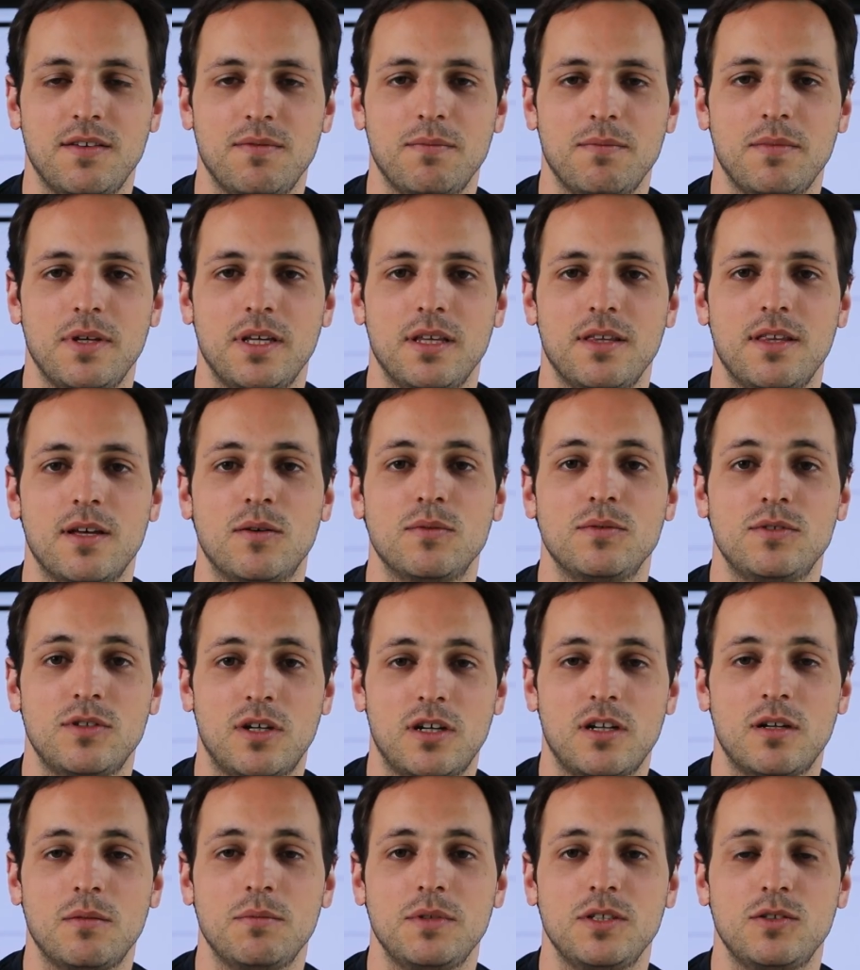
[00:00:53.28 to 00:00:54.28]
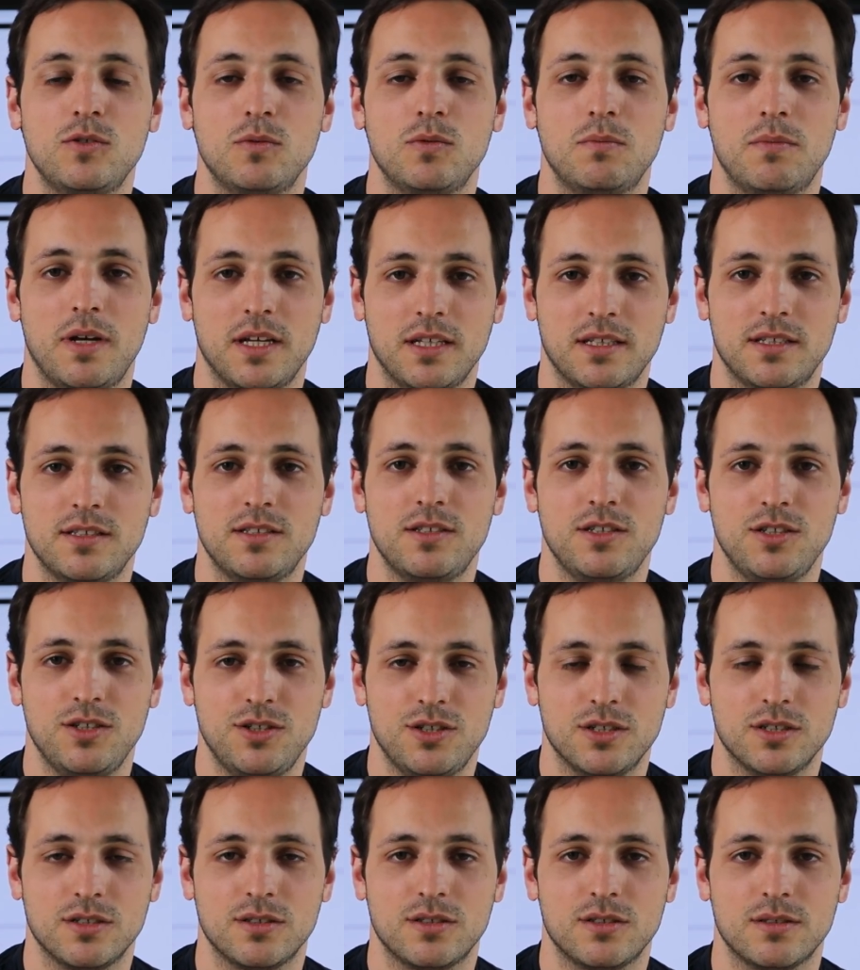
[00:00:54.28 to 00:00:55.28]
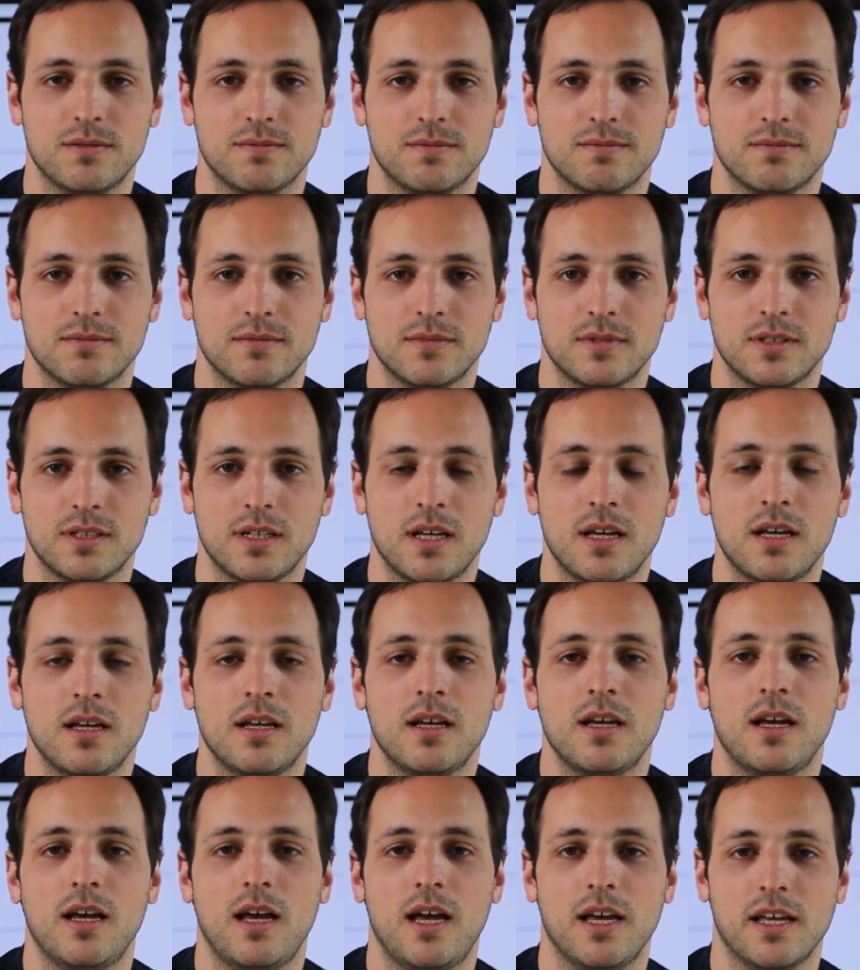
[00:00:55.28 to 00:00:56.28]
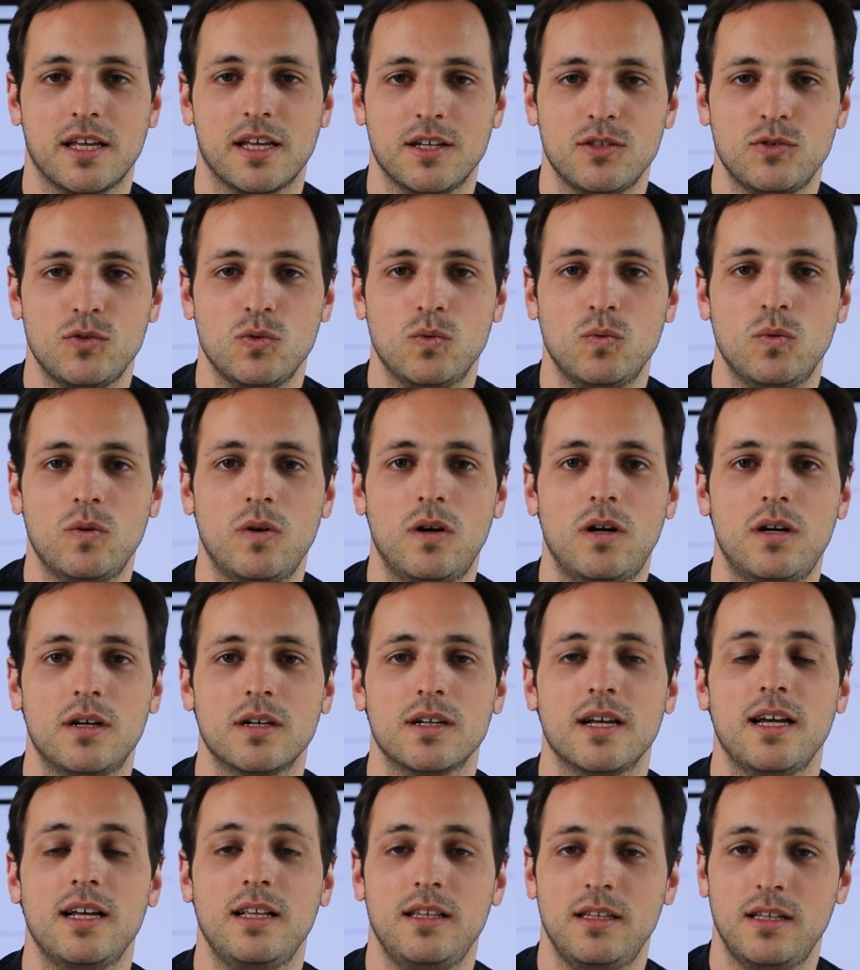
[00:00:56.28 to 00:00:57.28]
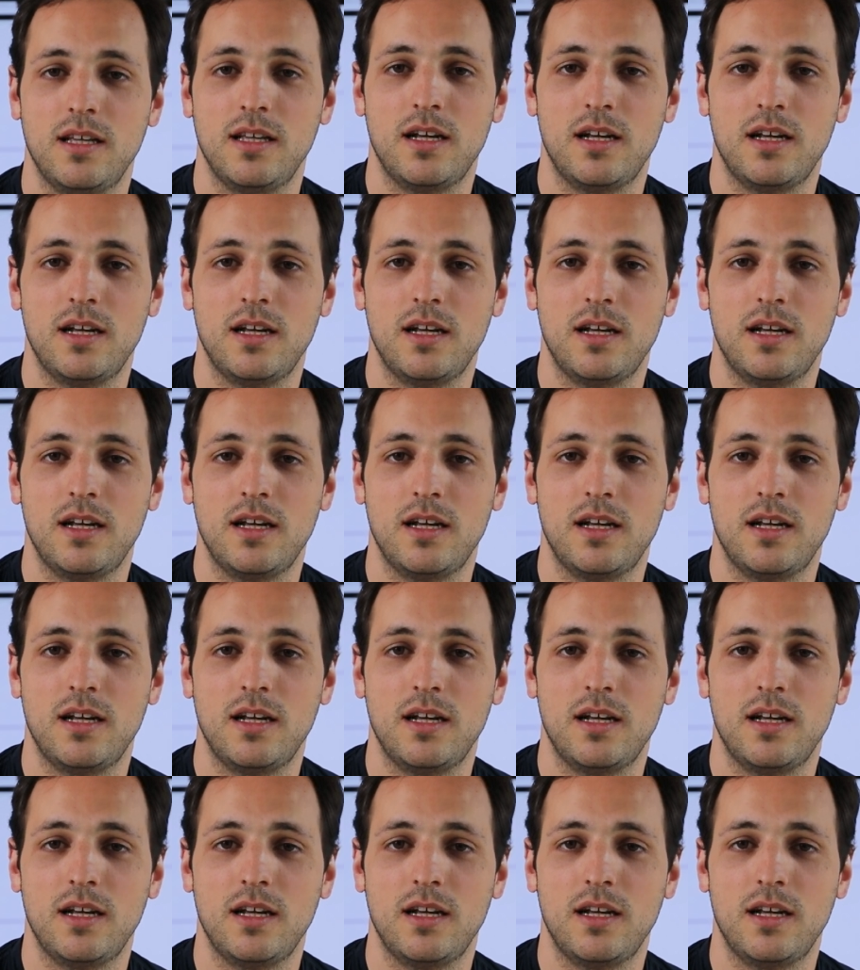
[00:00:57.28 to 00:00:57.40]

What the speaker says: give me the autonomy to make decisions. I get to work and